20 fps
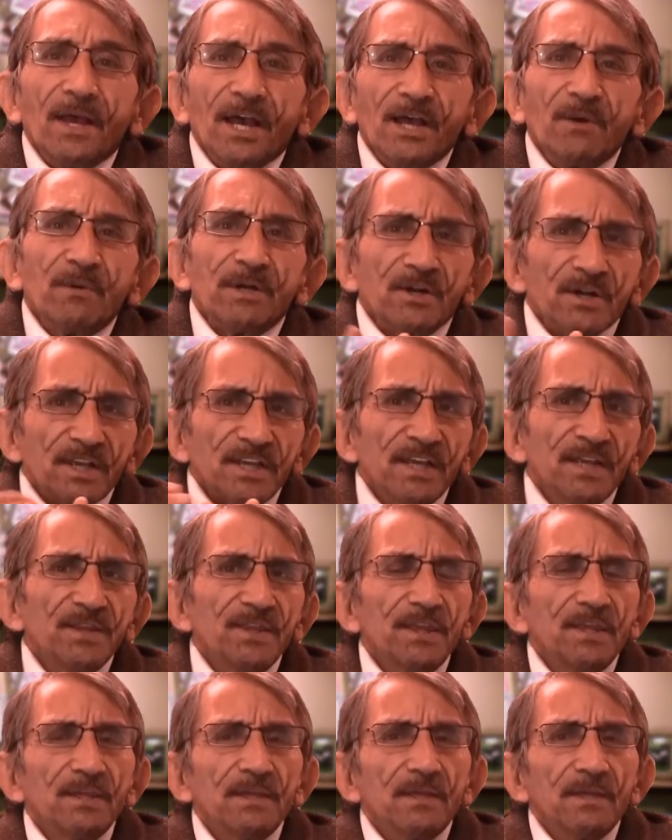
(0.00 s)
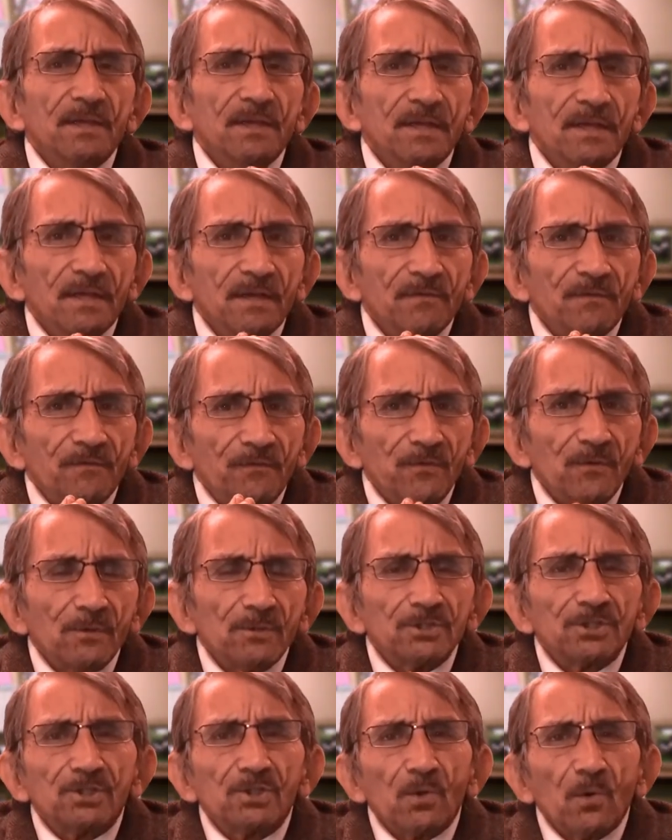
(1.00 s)
Anyway, to get the
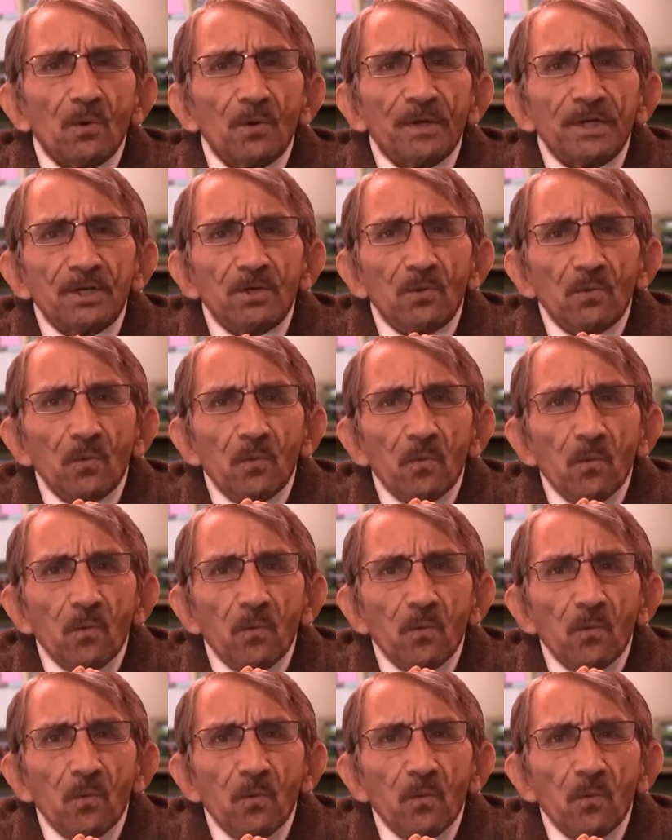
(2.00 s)
full story to